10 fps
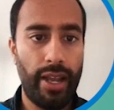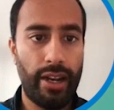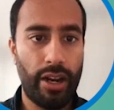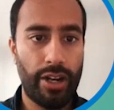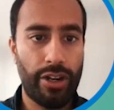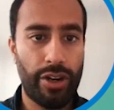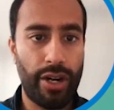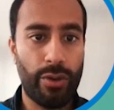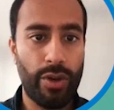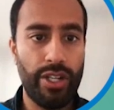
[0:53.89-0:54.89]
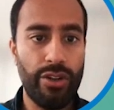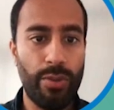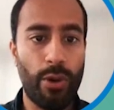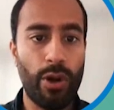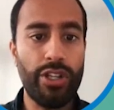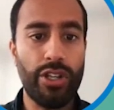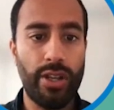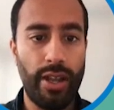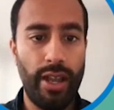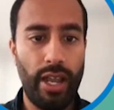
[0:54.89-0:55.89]
and under inquiries and reports,
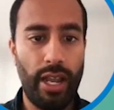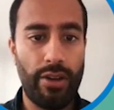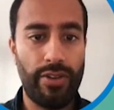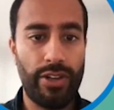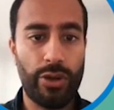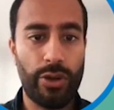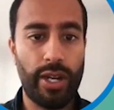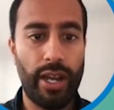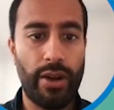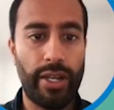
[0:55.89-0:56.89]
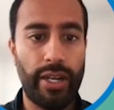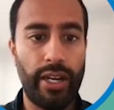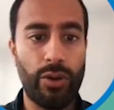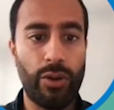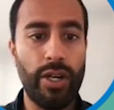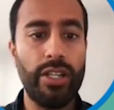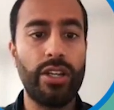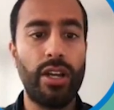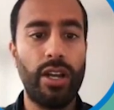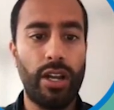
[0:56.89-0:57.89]
inventory accounting and
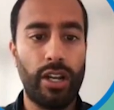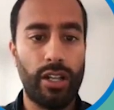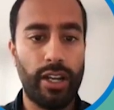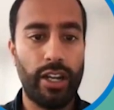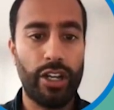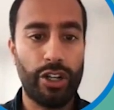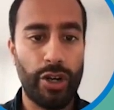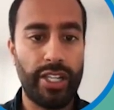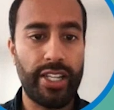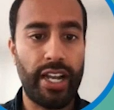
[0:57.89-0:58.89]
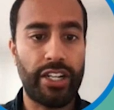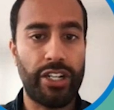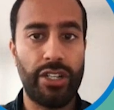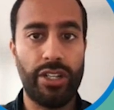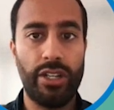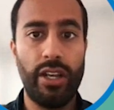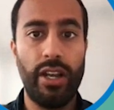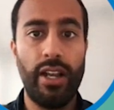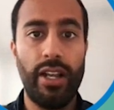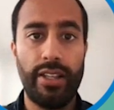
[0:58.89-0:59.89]
inquiries, click transactions.
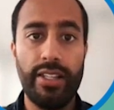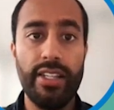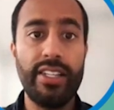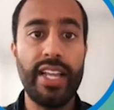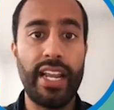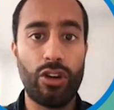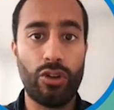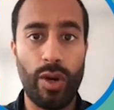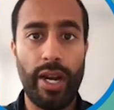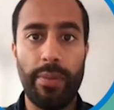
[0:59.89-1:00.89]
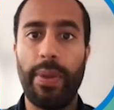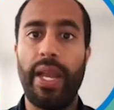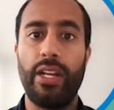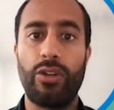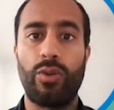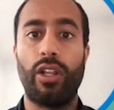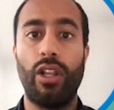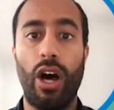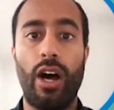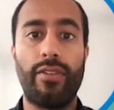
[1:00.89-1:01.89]
This is a great page with a
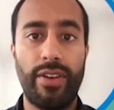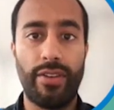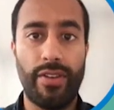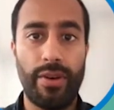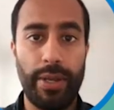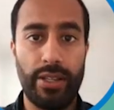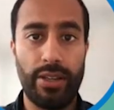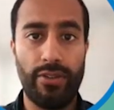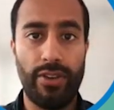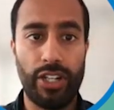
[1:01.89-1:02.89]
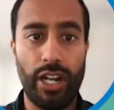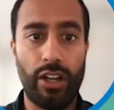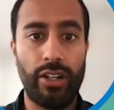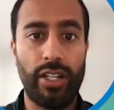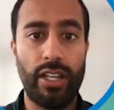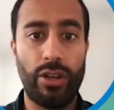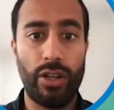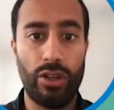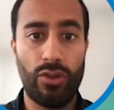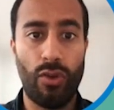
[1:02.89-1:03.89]
lot of different pieces of functionality that you
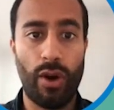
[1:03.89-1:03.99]
can use